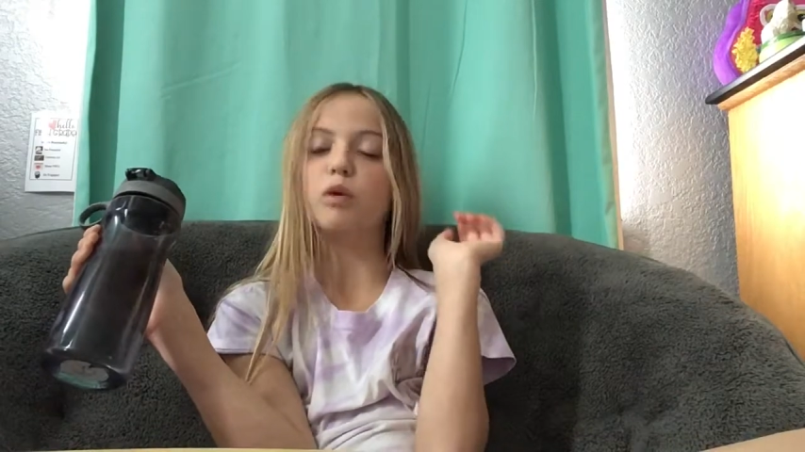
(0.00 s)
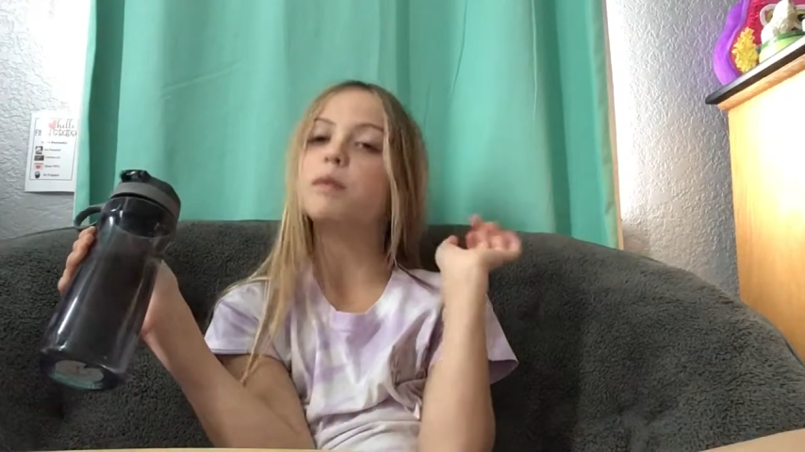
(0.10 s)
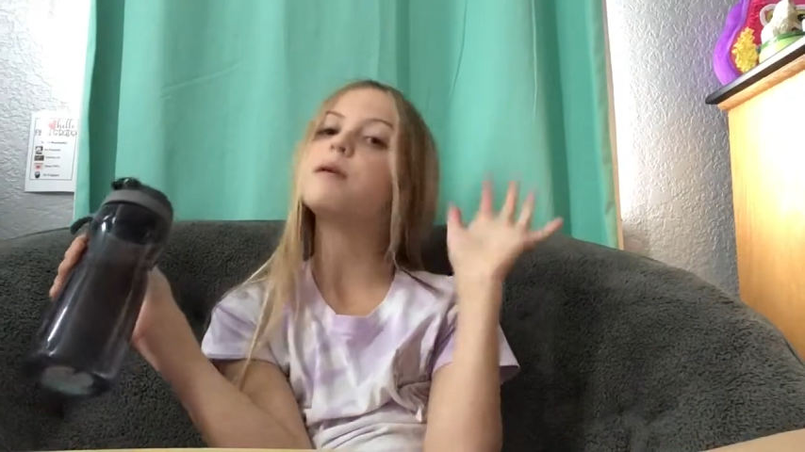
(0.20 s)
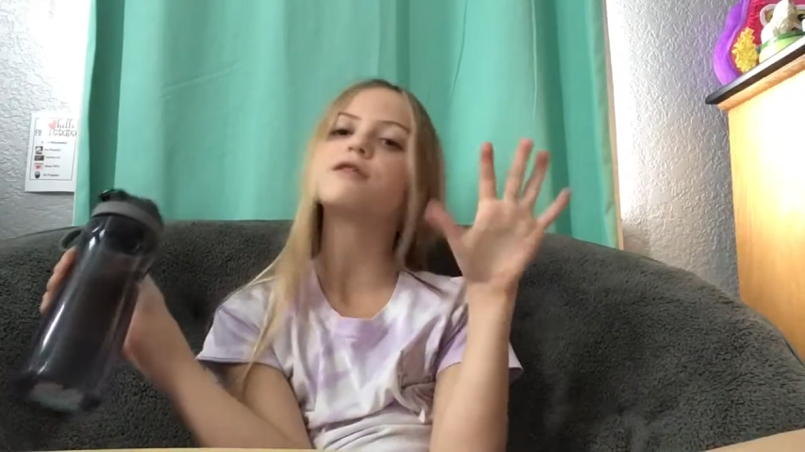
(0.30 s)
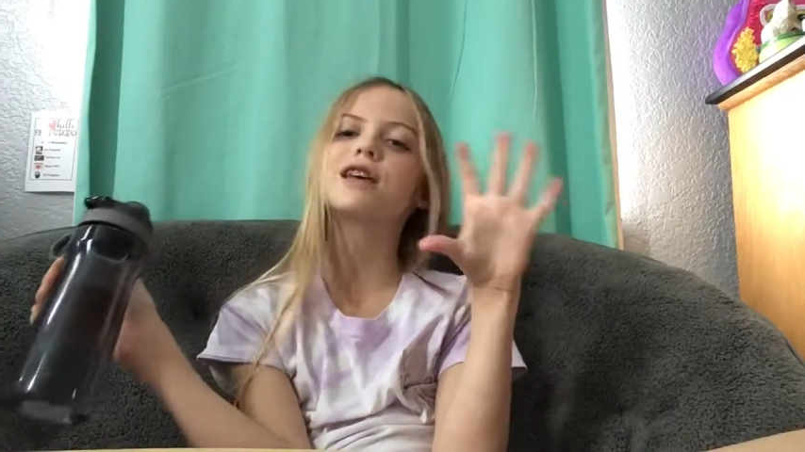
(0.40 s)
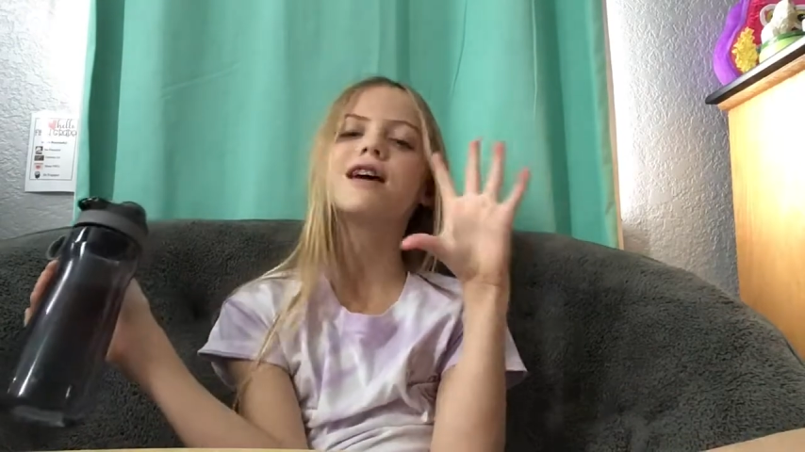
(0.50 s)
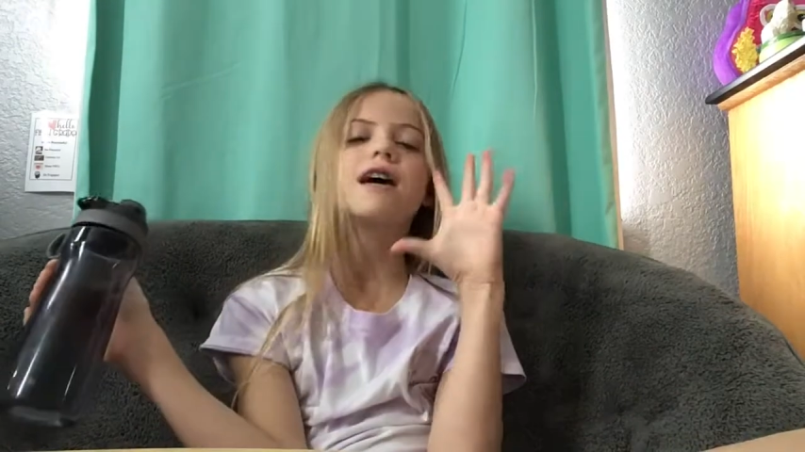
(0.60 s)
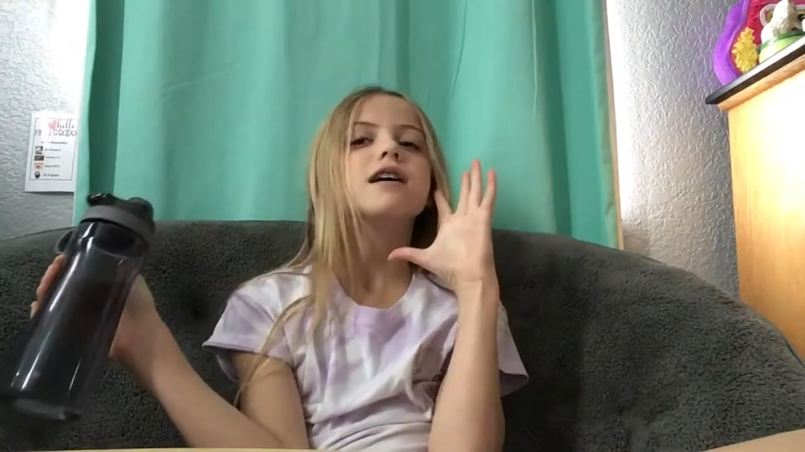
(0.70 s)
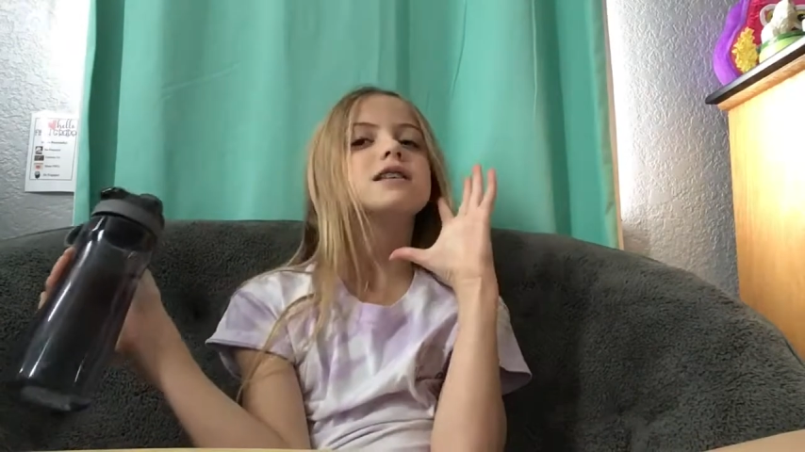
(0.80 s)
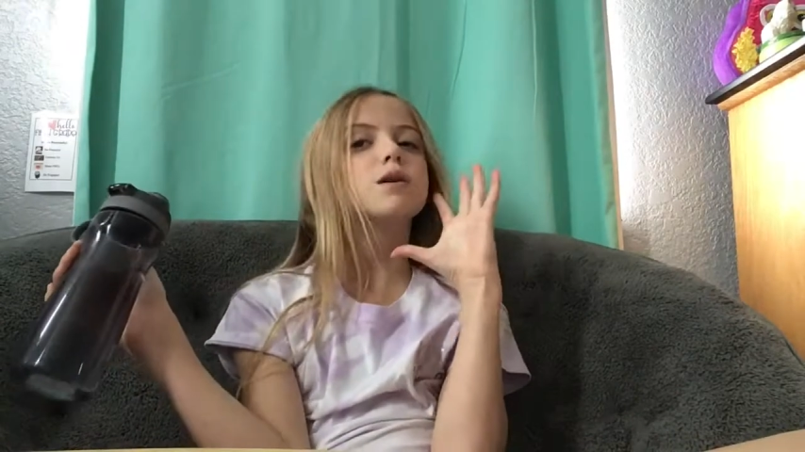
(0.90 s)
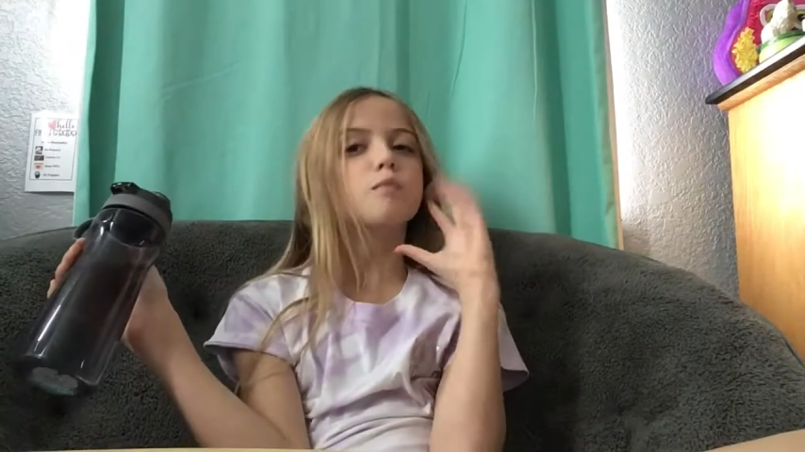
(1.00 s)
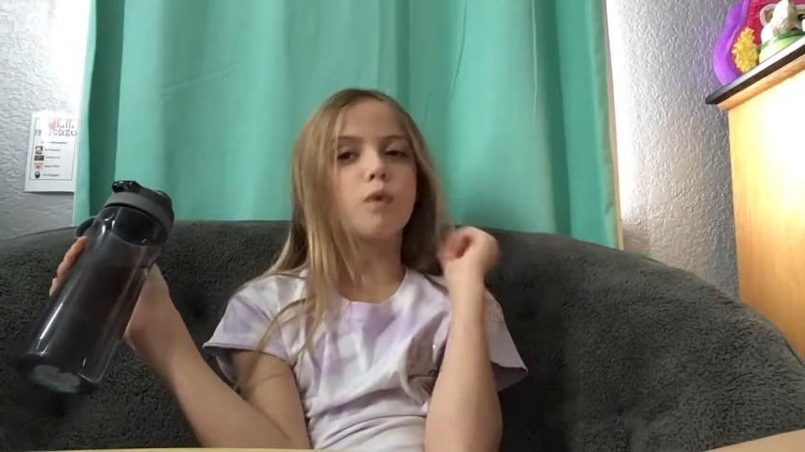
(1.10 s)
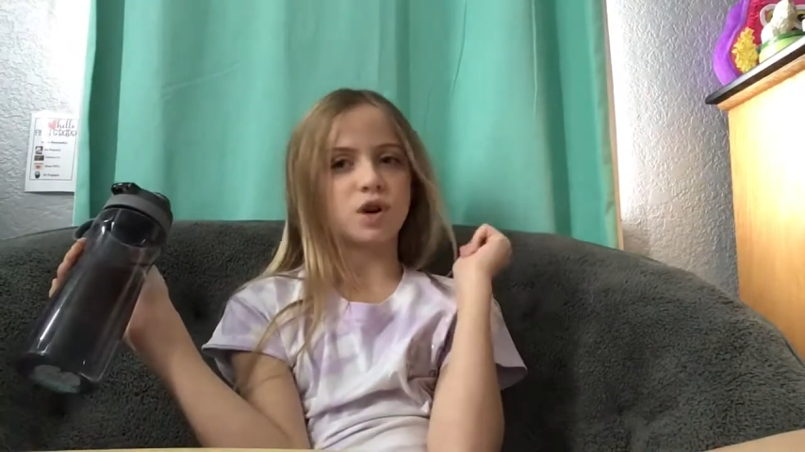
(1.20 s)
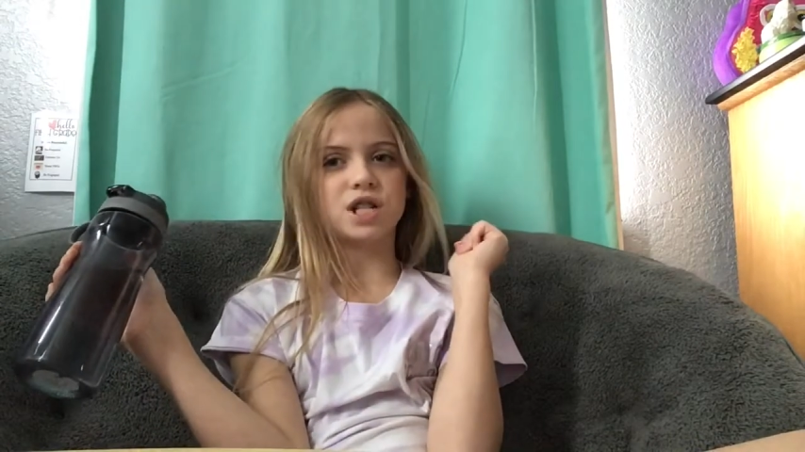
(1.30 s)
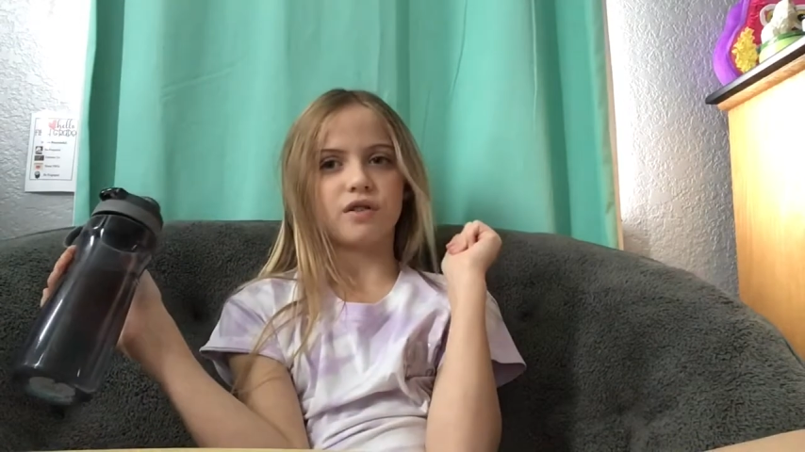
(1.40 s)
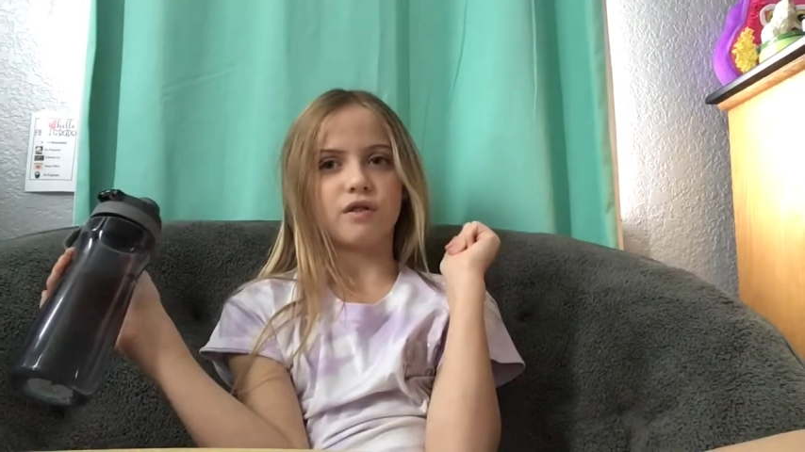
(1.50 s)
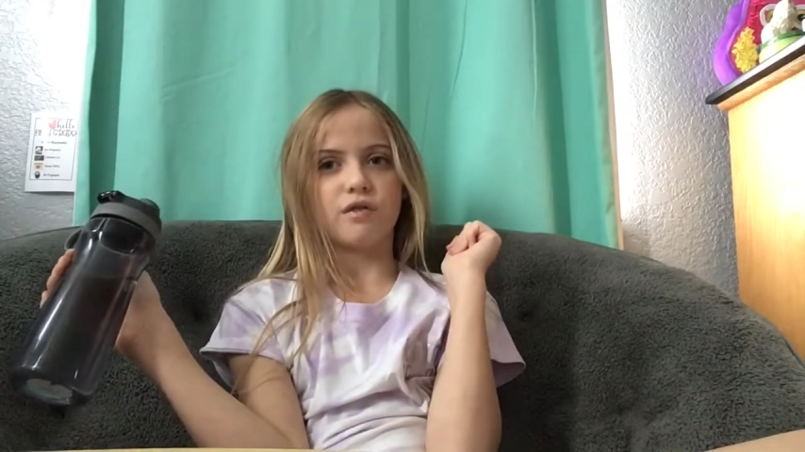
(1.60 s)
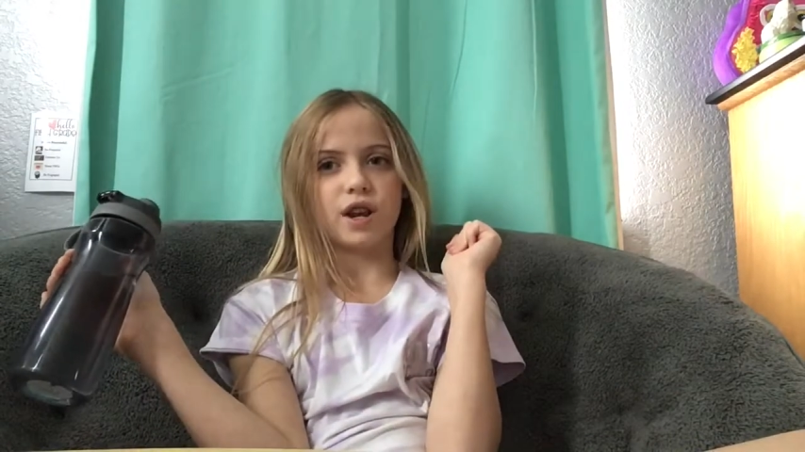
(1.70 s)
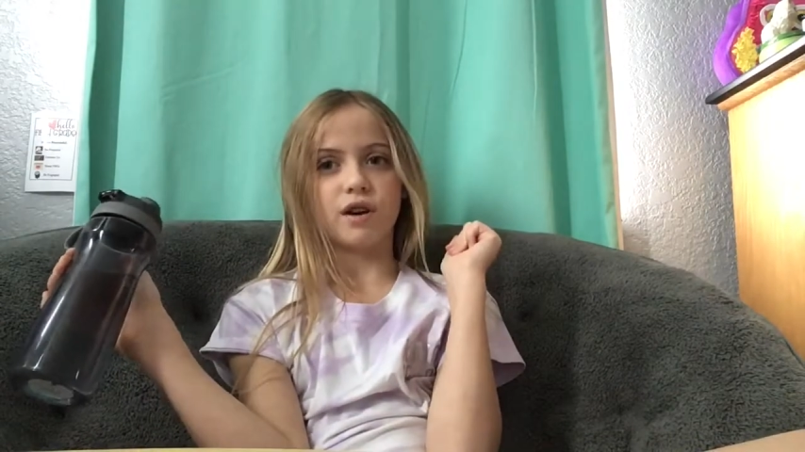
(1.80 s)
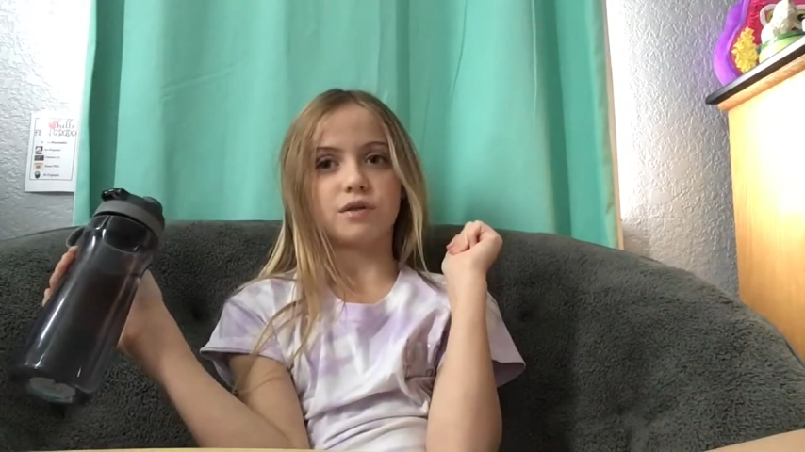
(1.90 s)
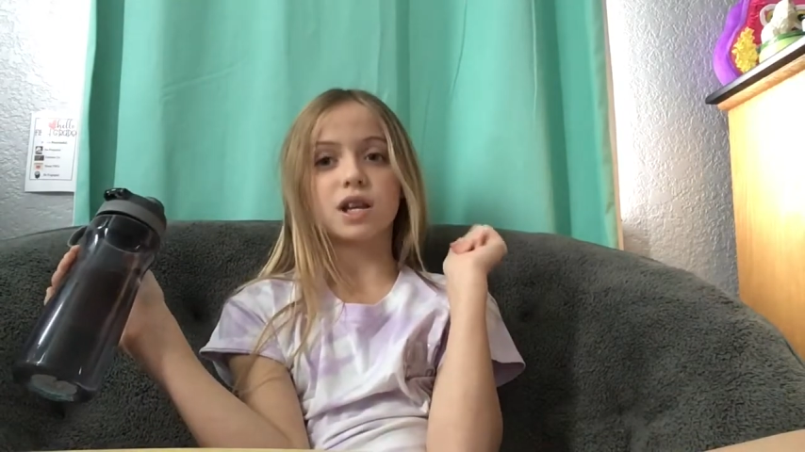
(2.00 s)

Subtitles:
be posting some more different videos.